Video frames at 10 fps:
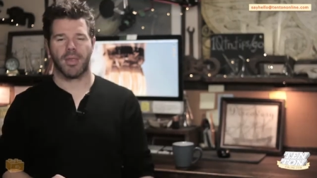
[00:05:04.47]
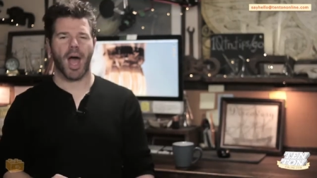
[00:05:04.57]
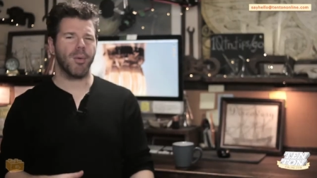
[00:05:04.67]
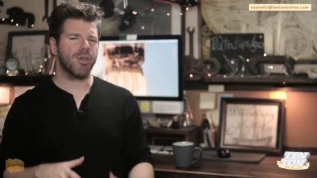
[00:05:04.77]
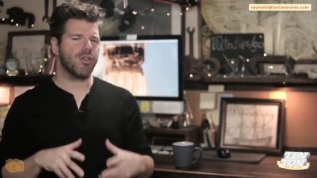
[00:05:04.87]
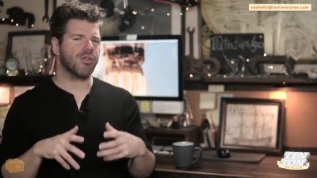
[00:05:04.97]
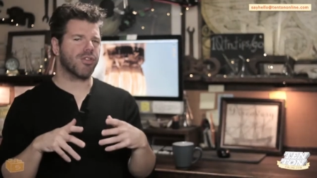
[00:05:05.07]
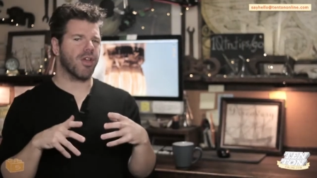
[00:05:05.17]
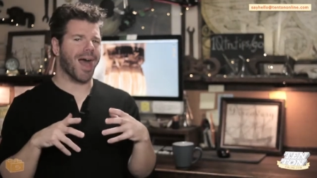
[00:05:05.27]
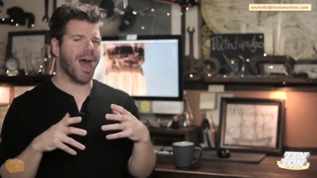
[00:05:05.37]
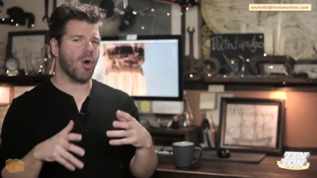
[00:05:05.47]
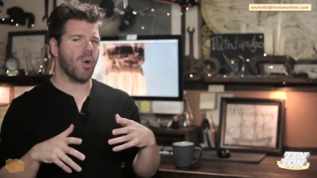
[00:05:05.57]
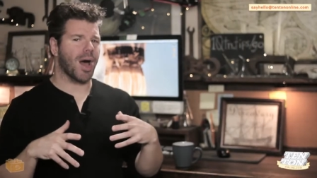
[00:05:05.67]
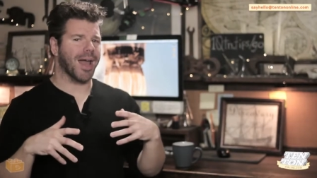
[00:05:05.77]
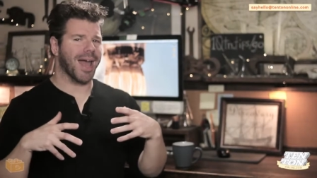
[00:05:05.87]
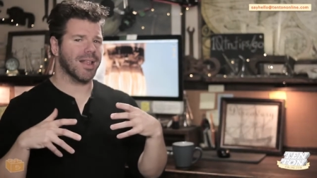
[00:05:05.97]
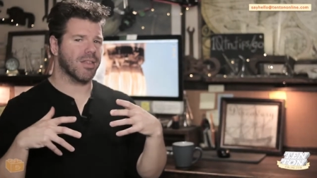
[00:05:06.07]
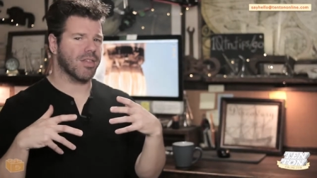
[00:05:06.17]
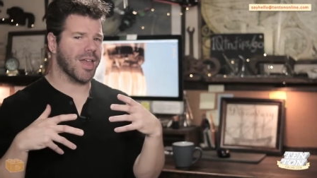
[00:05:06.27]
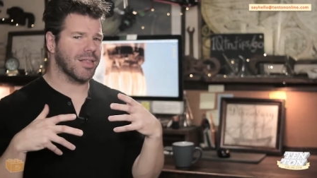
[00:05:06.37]
I was used to how I had
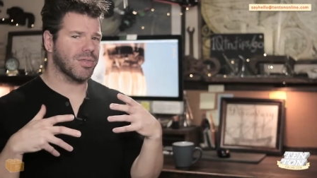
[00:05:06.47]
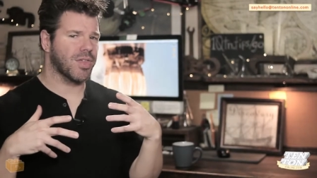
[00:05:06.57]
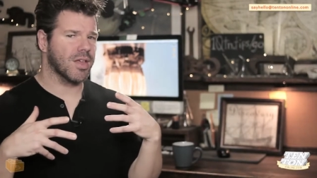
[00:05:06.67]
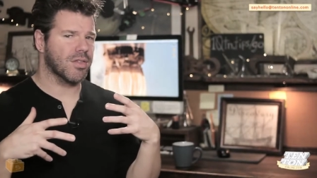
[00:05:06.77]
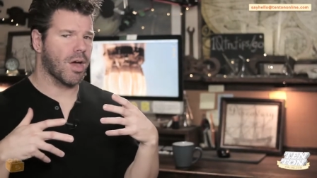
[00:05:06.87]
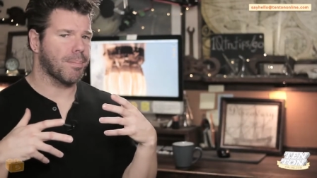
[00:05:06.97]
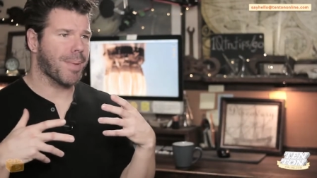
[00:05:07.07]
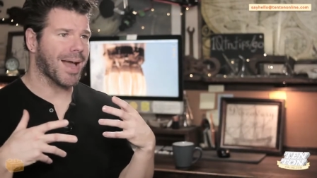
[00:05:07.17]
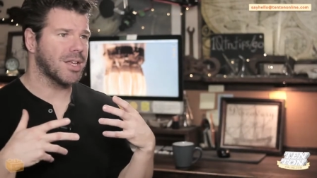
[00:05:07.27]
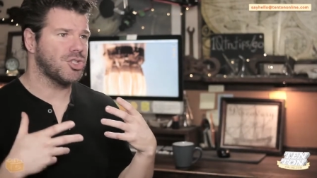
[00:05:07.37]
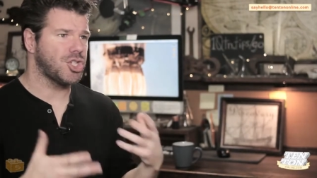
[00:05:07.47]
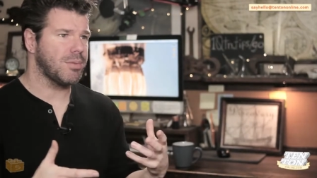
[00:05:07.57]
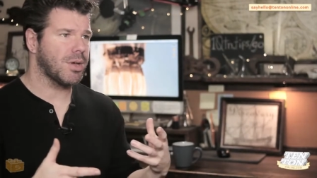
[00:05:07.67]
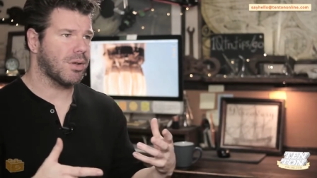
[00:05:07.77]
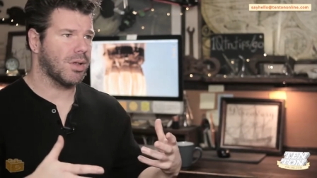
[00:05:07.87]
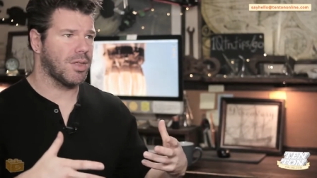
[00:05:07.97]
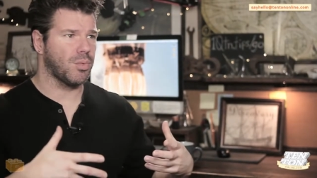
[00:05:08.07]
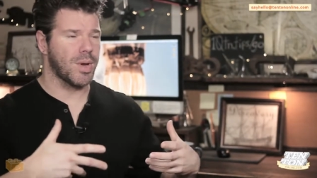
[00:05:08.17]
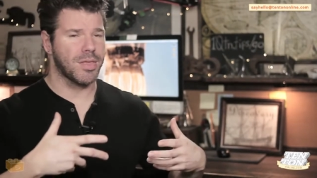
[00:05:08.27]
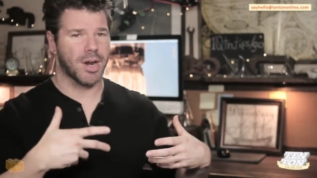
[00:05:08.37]
set things up back in Gmail and
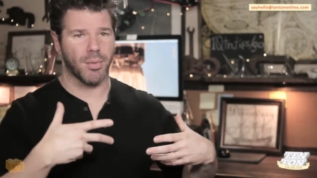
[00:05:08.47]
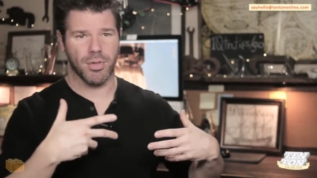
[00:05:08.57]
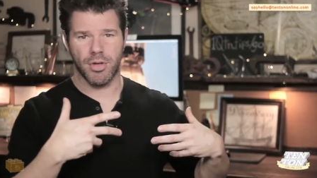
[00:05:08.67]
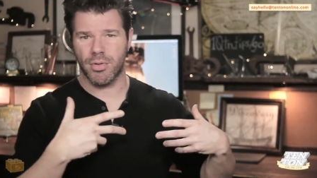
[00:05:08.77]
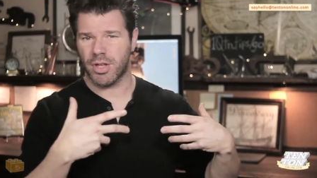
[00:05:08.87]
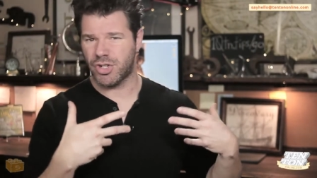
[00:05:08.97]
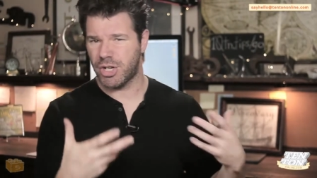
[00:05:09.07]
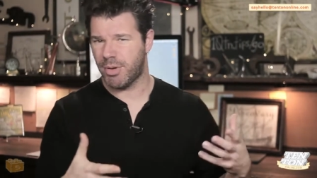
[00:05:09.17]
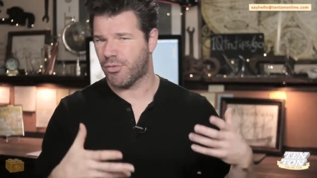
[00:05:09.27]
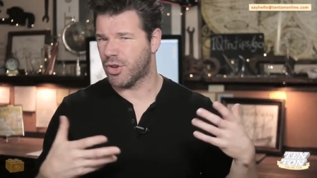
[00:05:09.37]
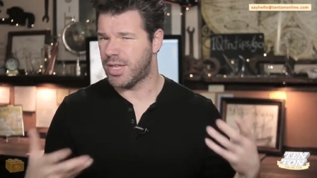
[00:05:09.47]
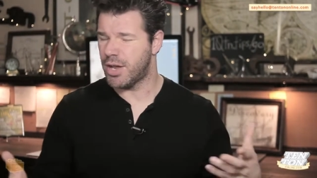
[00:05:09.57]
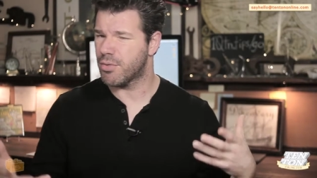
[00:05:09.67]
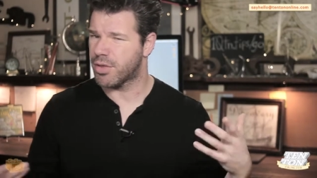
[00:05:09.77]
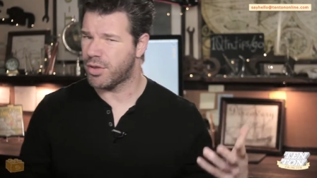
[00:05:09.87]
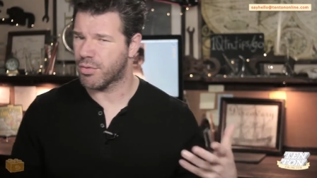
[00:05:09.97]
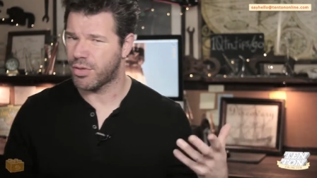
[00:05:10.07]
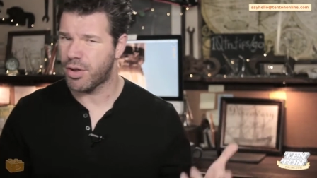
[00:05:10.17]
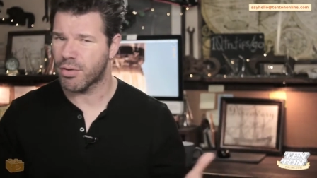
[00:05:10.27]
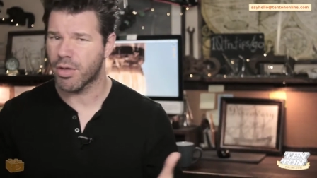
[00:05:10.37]
the way that I was using Gmail for years and years
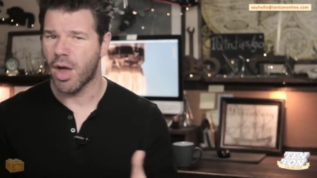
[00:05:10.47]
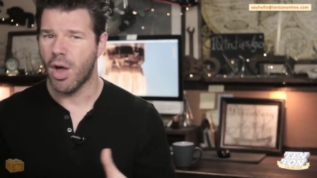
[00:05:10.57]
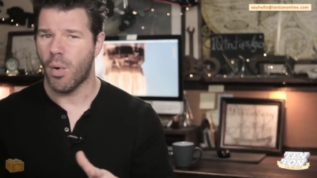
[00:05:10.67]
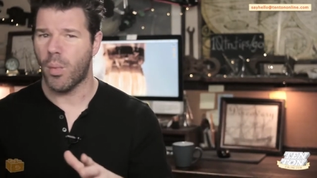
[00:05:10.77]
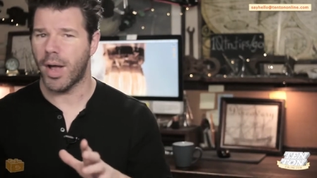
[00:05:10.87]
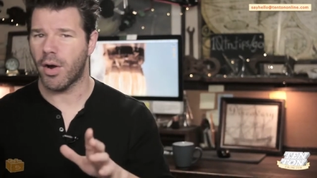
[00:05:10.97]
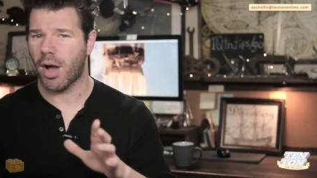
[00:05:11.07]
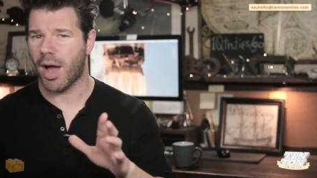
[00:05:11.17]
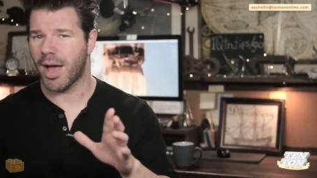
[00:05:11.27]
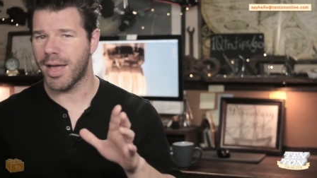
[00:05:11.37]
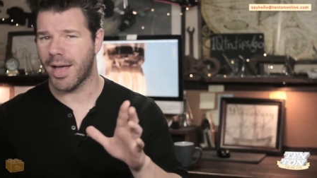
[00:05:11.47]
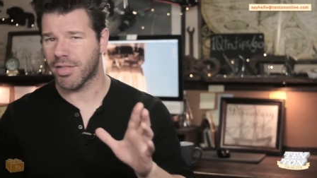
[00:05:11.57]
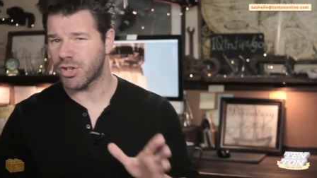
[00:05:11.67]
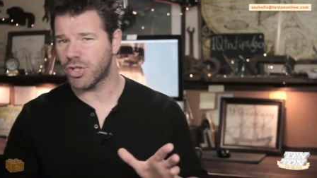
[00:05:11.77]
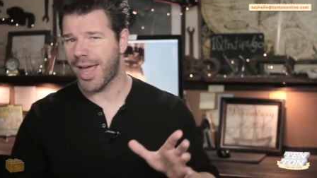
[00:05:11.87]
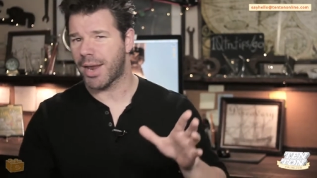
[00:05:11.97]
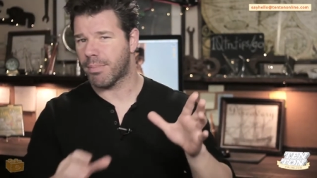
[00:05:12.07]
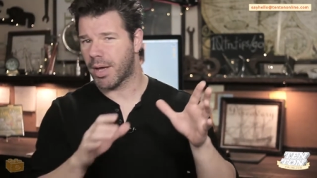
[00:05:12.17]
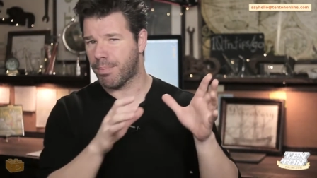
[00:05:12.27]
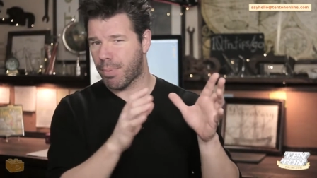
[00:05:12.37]
and years, where I essentially had
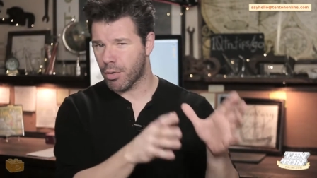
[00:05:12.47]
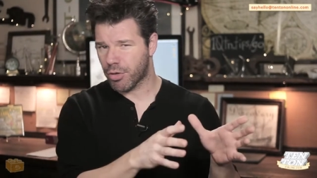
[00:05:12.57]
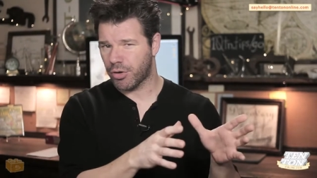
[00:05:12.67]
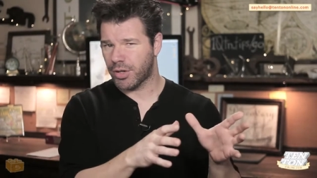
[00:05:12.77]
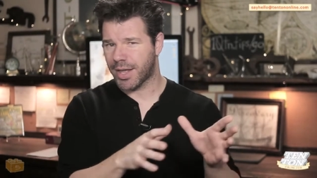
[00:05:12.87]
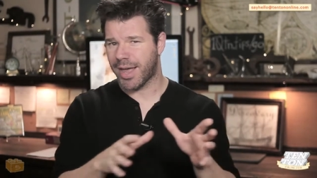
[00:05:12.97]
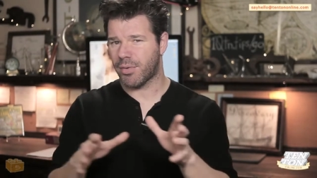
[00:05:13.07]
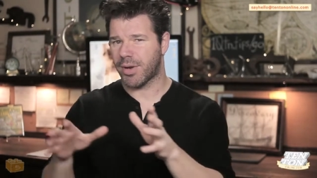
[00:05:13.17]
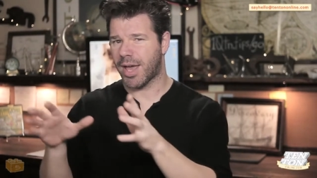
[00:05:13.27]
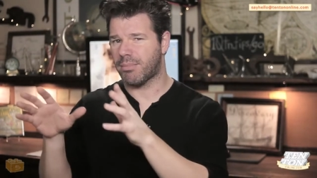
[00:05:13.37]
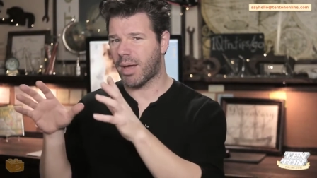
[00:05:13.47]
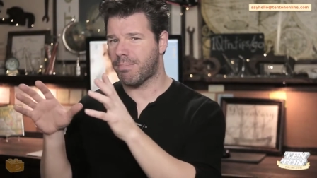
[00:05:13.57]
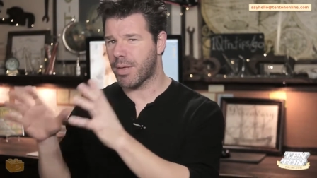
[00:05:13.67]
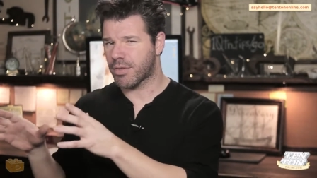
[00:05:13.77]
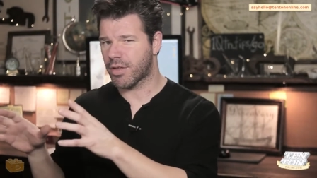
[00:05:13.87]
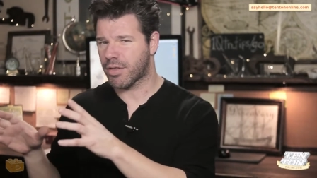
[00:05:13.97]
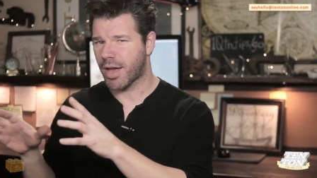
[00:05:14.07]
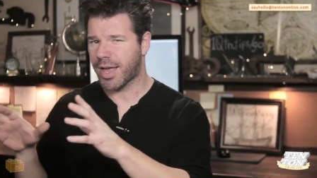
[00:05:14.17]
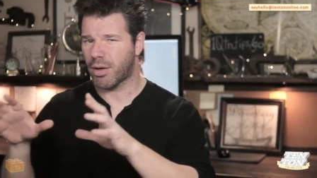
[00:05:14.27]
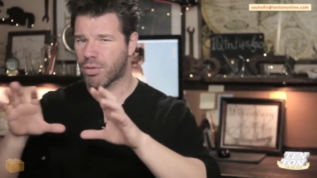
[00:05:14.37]
my personal account and my business
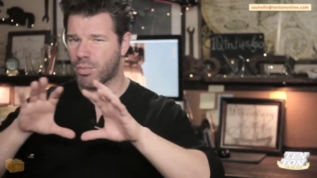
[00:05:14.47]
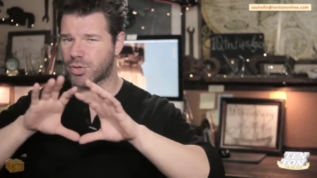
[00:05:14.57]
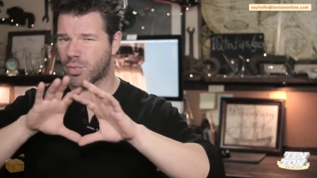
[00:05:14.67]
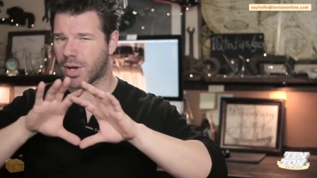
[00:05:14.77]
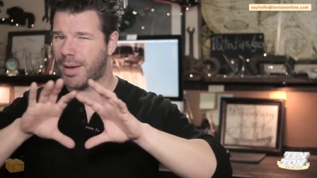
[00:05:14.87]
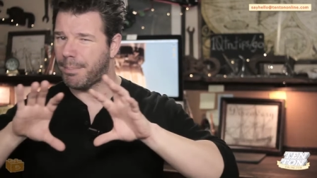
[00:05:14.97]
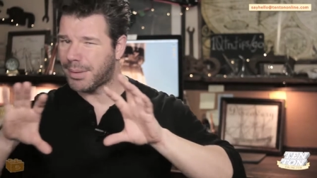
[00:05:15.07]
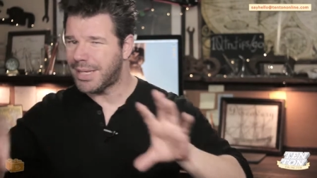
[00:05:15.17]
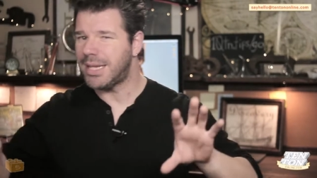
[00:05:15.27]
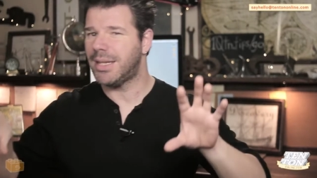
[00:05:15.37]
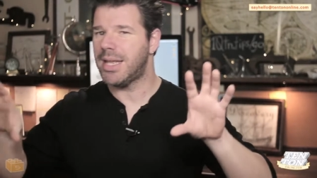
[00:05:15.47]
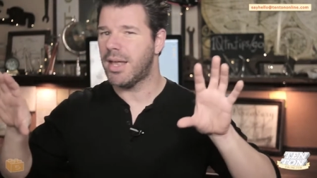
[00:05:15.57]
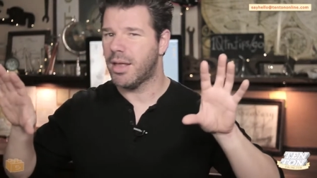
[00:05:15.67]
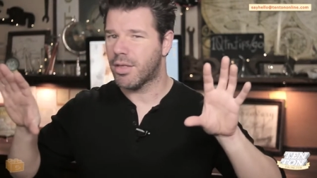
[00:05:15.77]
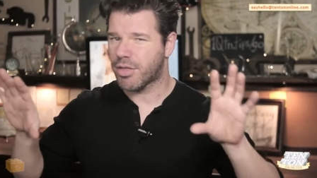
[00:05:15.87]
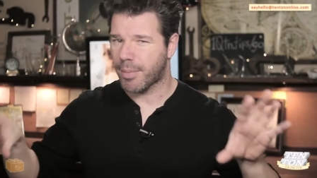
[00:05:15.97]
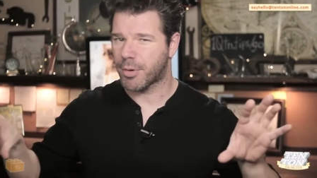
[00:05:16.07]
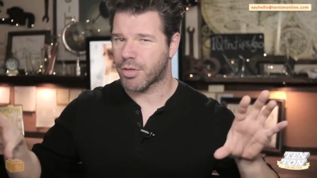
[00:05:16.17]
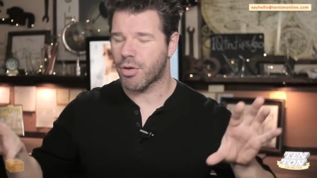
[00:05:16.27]
accounts, which were completely separate.